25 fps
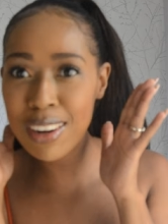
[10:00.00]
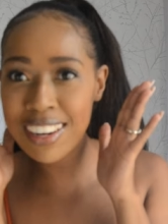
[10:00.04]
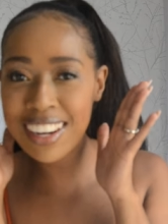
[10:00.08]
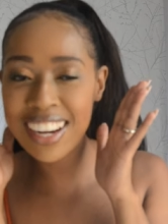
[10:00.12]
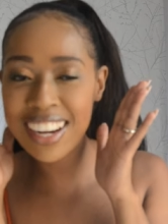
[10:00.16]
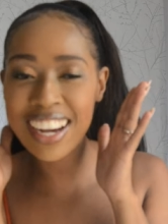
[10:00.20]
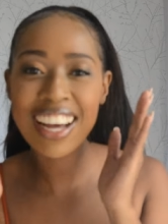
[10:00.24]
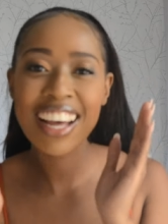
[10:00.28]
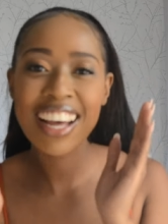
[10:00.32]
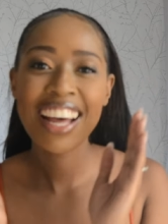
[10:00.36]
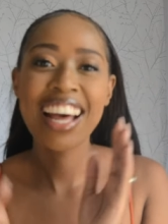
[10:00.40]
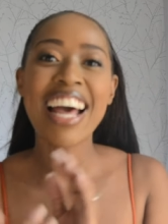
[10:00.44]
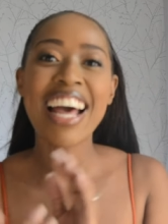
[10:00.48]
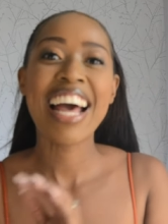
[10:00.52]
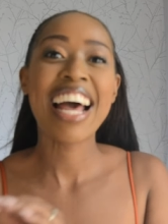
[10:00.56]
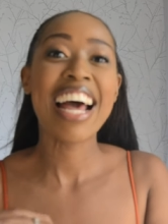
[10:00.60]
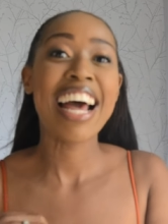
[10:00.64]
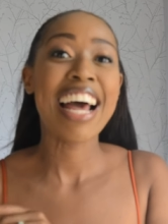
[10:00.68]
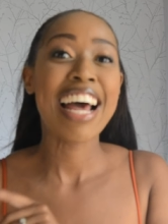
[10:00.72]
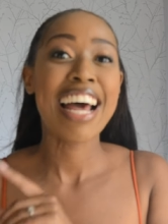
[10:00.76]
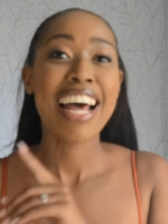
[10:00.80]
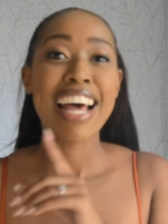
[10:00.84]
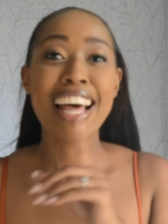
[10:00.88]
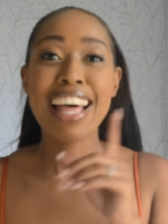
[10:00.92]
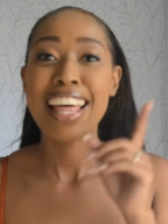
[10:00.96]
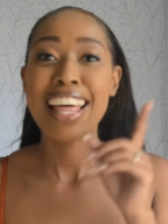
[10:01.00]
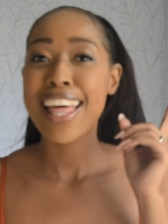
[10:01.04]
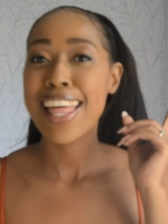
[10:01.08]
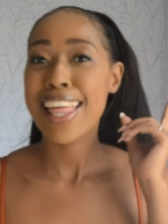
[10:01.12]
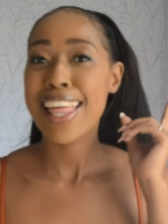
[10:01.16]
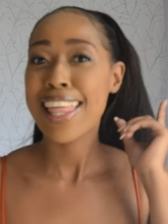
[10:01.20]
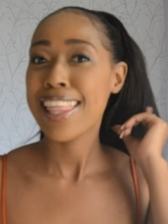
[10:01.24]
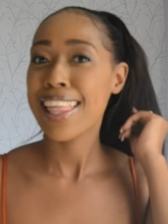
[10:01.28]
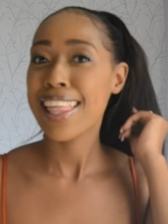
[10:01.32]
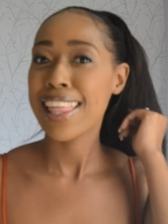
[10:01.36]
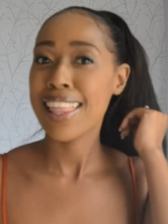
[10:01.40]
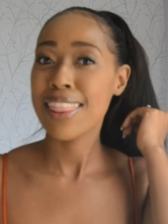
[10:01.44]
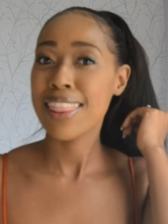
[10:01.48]
how I look.
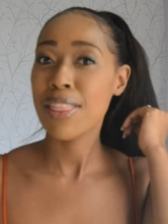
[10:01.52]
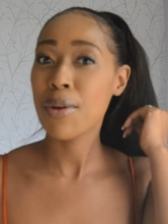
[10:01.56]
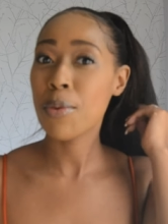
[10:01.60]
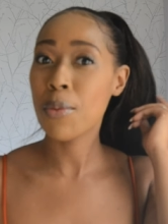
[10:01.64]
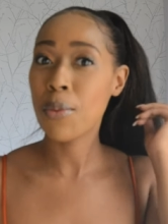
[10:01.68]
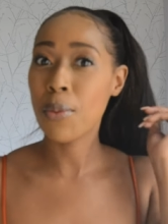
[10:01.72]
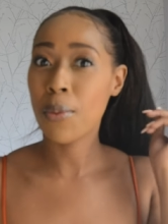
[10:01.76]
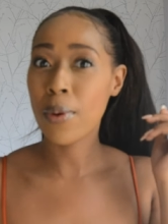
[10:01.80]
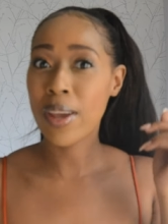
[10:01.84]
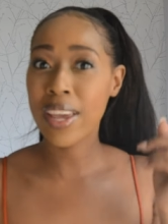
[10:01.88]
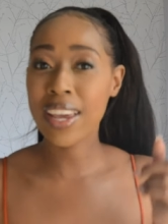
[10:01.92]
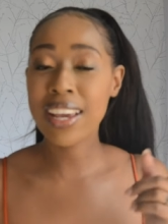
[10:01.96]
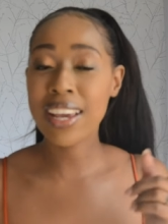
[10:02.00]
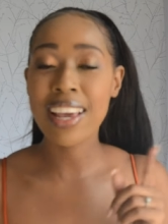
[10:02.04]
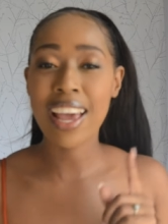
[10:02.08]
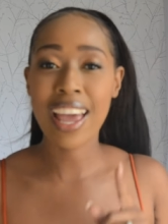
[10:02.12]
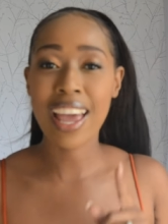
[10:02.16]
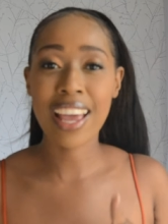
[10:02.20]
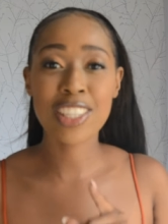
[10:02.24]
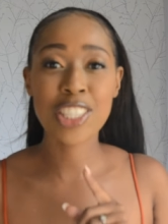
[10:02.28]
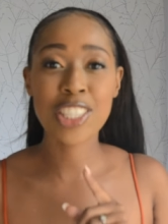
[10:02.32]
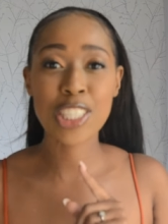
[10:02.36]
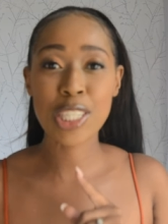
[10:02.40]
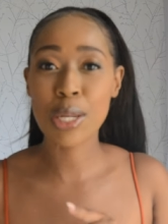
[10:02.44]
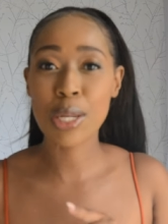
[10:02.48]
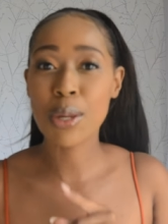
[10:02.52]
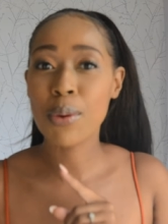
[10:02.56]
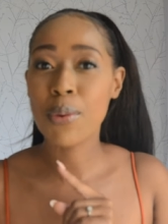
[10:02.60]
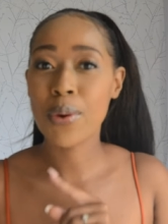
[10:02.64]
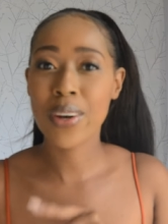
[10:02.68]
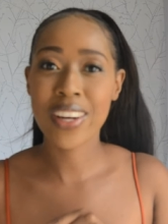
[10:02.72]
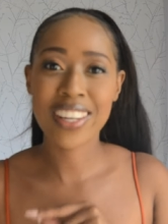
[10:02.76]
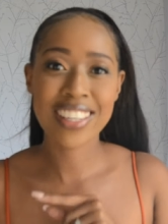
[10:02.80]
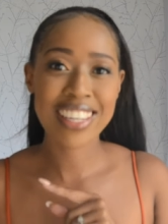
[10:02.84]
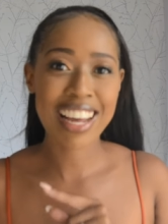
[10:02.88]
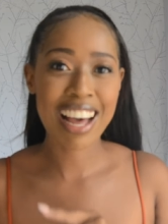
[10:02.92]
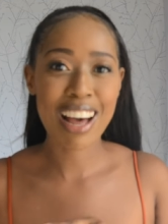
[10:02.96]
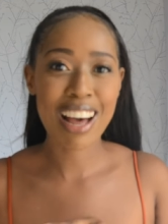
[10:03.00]
The
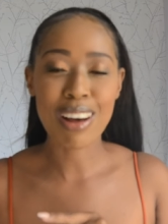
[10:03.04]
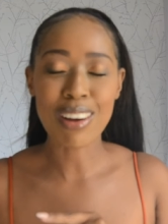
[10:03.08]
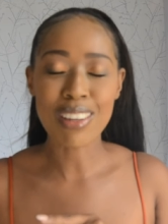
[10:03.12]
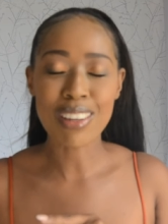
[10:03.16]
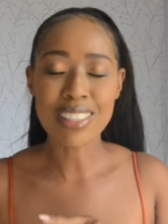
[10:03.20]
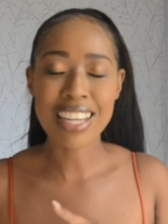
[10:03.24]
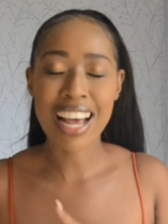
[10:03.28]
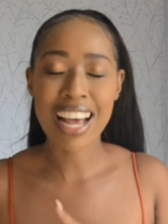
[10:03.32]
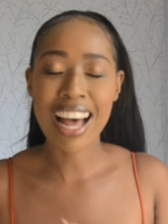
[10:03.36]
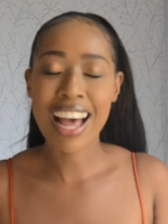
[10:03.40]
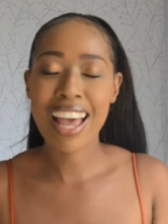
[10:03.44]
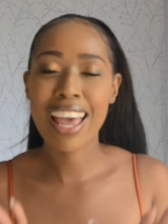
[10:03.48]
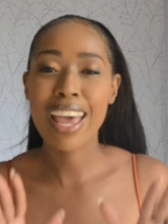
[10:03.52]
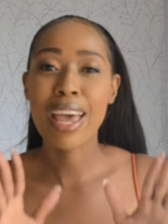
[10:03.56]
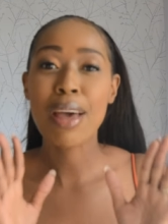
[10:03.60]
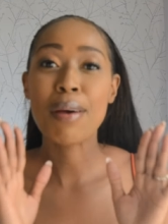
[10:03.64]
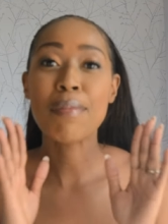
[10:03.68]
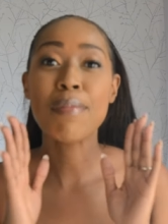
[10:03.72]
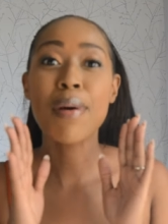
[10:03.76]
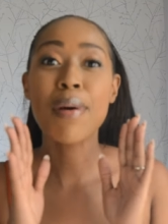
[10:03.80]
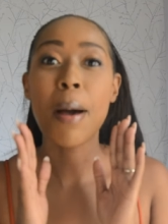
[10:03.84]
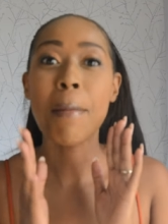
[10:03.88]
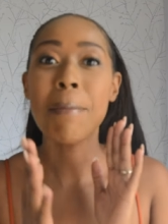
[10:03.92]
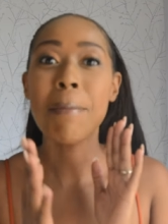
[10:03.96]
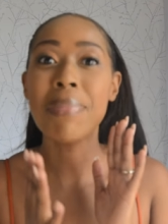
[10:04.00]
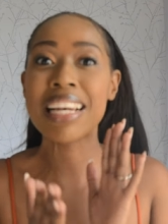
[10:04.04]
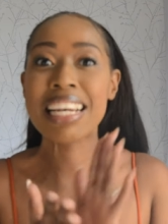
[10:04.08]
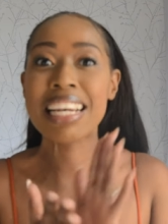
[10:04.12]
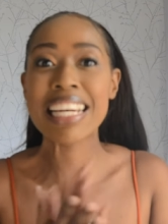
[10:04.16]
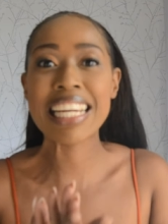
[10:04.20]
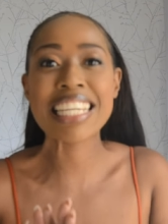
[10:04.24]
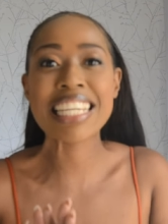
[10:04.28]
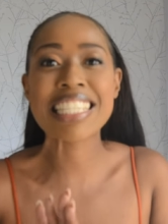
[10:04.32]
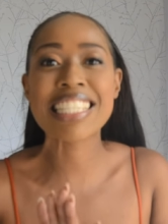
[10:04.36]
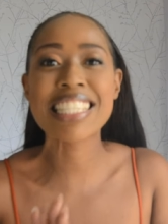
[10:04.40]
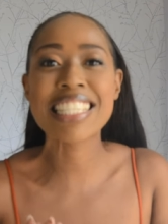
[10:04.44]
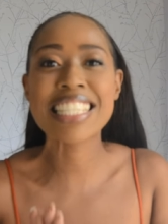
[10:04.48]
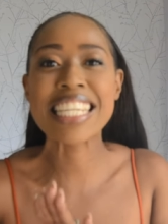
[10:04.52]
wig actually worked out.
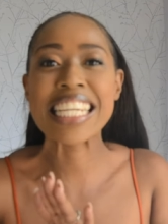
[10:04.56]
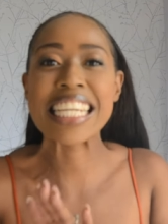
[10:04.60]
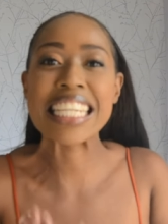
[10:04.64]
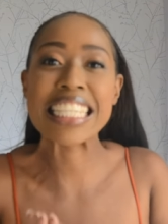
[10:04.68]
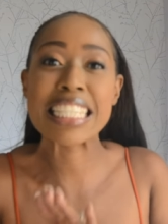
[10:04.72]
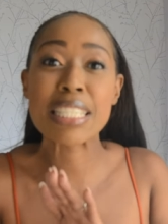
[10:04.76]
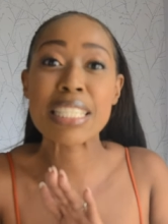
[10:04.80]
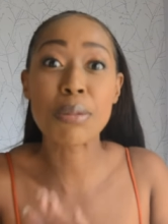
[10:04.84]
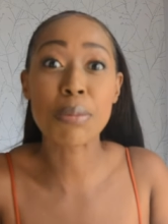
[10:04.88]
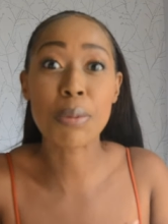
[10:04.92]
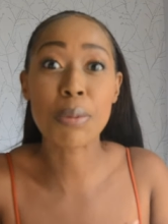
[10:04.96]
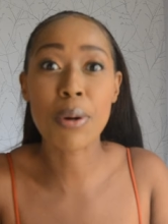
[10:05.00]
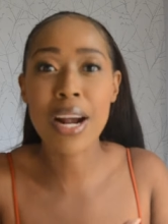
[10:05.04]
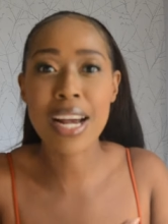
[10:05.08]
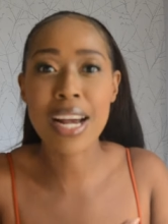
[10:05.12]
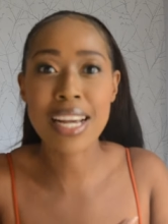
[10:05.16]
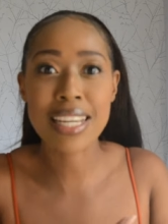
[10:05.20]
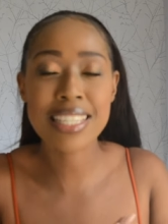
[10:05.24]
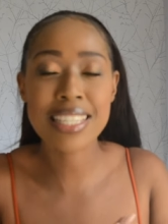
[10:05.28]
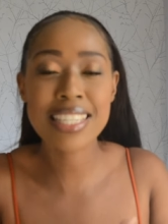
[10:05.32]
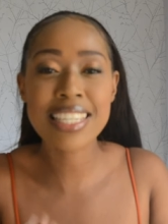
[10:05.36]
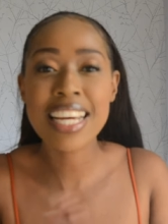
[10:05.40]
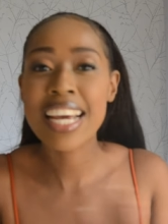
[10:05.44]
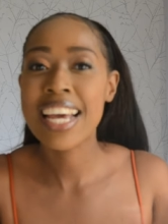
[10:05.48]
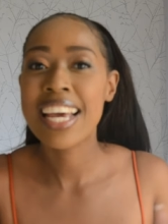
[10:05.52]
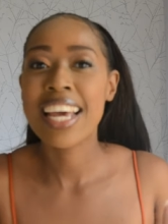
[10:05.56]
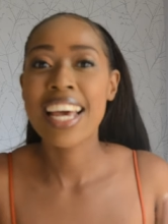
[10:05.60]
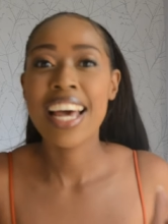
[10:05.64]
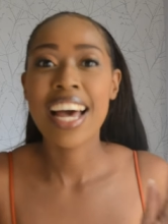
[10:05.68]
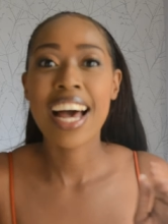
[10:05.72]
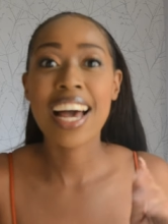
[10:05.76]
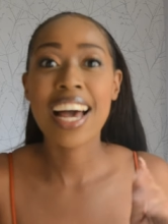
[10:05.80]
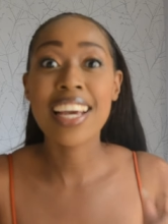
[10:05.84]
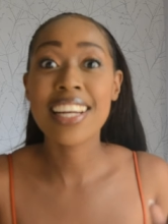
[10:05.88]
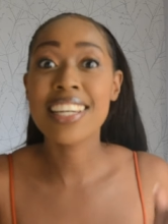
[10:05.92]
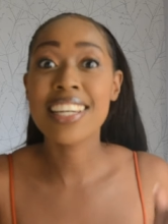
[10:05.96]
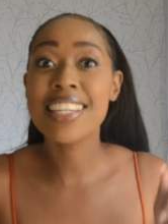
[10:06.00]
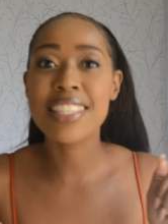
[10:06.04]
I am pleasantly
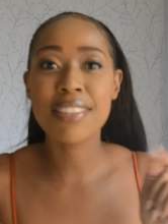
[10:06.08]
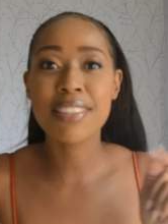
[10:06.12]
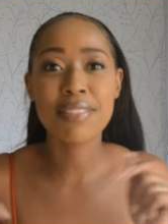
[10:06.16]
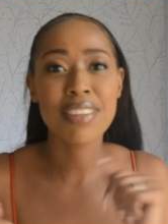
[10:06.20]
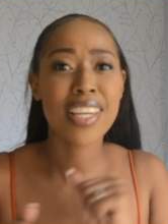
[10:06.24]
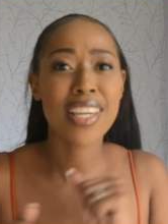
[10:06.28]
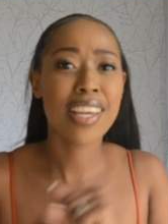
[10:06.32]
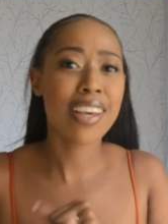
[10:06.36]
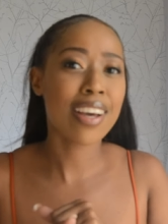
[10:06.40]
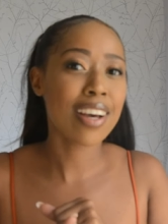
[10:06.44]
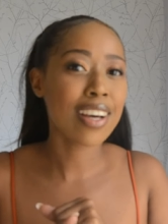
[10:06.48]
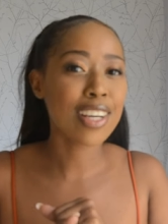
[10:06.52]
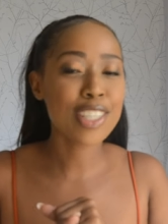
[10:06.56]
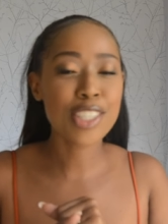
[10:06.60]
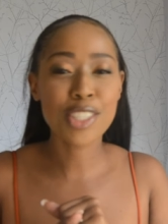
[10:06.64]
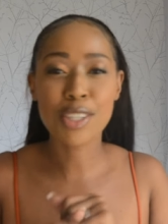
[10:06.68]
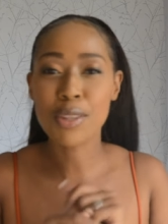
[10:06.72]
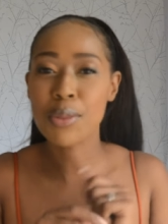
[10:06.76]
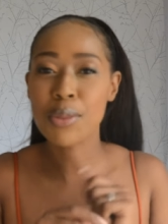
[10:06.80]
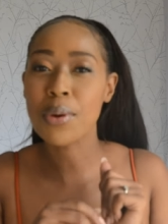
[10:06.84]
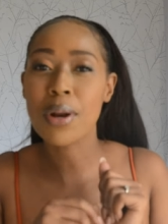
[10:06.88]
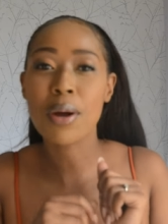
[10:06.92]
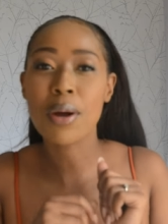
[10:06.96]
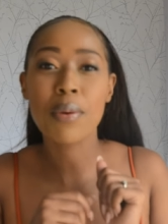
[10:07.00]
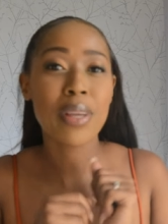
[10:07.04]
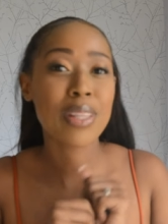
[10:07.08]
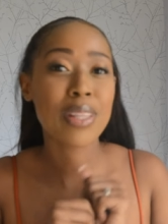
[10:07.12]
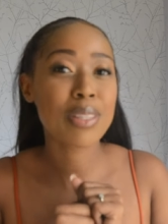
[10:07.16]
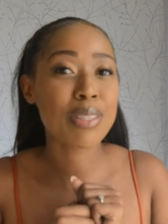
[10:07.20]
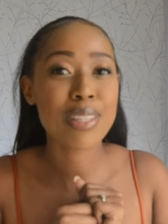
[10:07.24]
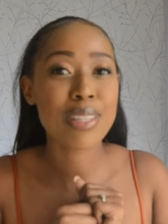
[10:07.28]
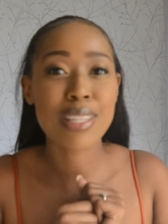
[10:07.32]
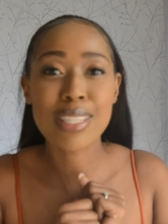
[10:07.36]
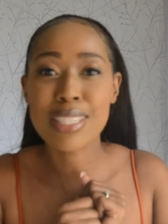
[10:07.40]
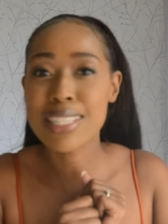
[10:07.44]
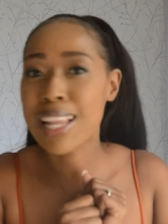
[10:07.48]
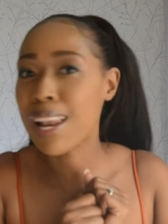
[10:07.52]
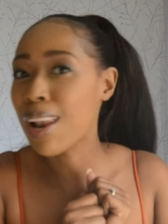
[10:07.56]
surprised. I ended up even
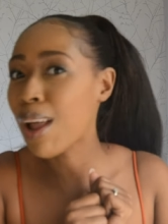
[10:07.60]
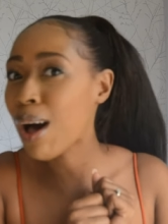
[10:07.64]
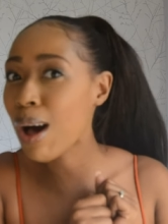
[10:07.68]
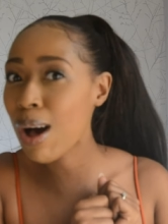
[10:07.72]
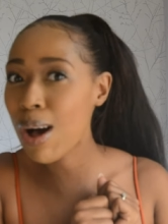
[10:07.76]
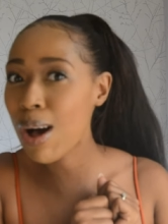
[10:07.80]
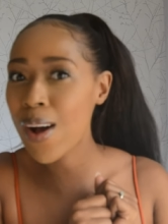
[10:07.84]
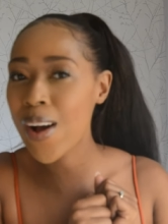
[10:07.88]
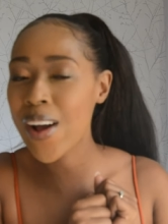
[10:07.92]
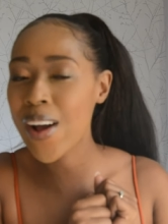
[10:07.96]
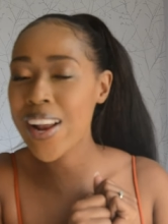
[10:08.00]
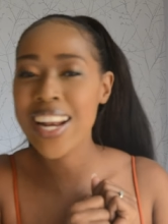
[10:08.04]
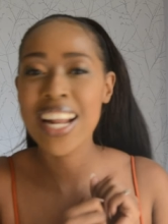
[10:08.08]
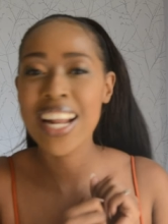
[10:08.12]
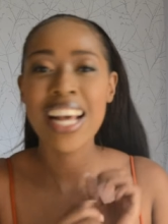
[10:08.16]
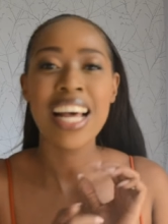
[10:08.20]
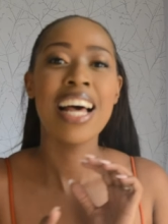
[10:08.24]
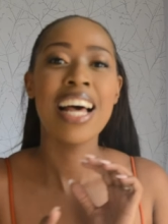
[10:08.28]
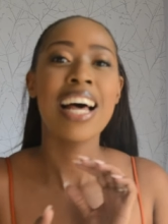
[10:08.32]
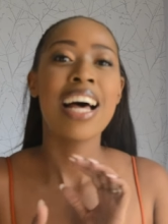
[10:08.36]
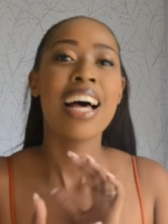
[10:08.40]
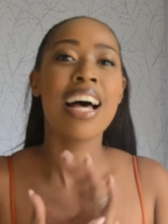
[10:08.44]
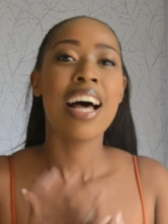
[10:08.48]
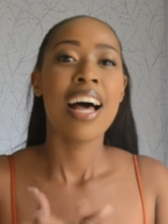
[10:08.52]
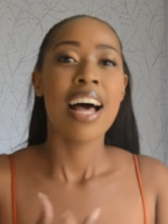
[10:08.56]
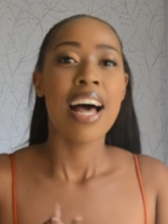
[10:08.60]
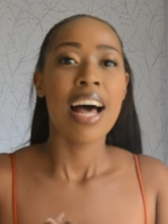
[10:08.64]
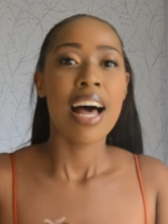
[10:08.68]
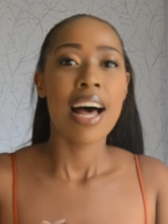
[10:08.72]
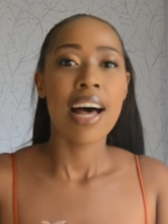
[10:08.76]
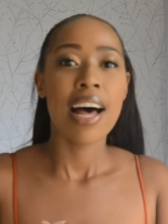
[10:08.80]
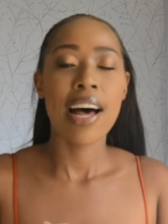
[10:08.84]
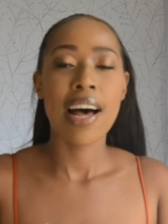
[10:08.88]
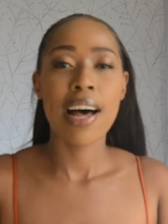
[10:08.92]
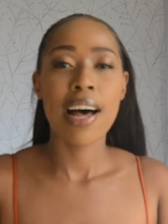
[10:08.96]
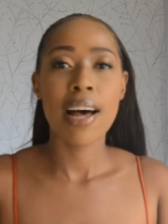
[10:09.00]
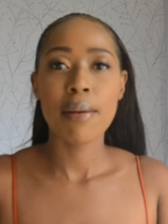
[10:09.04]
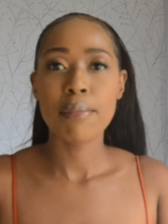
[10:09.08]
here. She thought I went to the
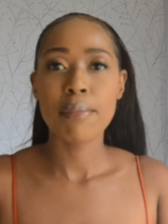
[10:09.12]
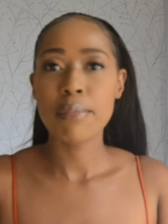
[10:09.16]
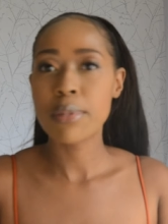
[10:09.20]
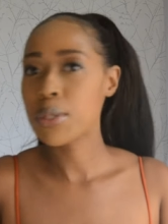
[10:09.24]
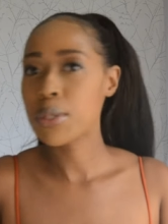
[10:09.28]
salon.